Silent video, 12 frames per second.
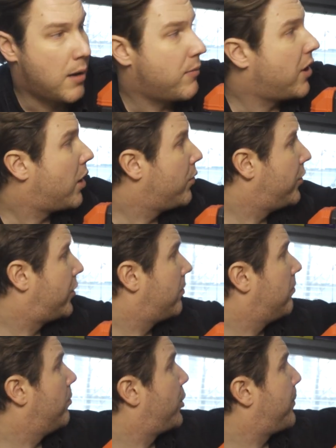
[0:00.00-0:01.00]
Those
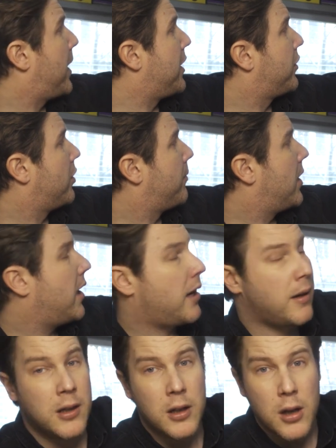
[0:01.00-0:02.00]
spanners up
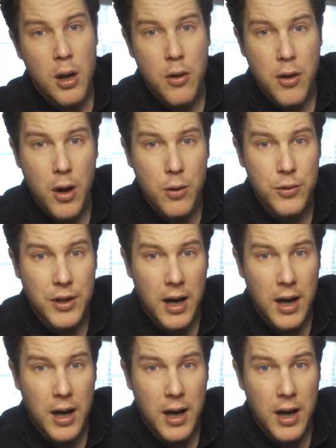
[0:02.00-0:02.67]
there, those